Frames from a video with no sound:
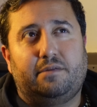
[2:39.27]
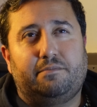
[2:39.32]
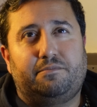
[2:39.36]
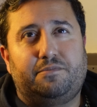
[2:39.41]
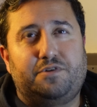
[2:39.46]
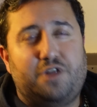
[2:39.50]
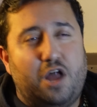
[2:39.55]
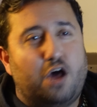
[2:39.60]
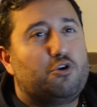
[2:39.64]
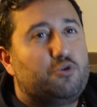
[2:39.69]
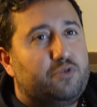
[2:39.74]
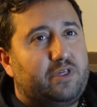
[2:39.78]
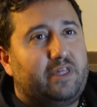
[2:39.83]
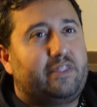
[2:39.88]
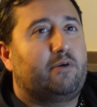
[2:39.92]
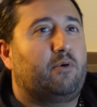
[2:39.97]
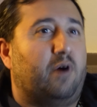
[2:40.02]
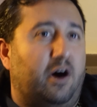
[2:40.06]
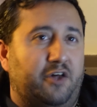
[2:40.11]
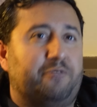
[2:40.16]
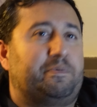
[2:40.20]
know that
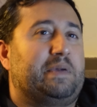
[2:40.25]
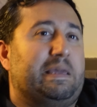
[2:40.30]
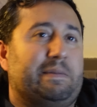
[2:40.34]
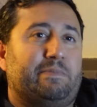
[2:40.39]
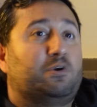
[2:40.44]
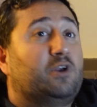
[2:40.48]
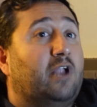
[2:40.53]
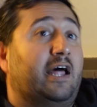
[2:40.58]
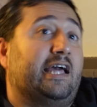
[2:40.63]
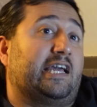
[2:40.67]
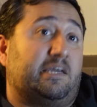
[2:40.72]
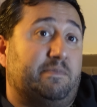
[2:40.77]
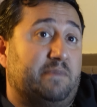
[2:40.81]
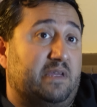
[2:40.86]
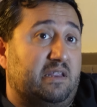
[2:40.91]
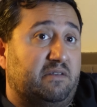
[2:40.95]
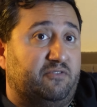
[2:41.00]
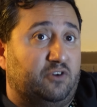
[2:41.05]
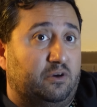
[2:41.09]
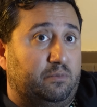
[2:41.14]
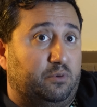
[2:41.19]
there were other people like me
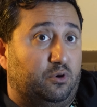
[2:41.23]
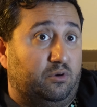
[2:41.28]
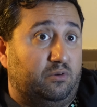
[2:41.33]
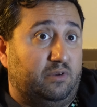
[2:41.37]
in football.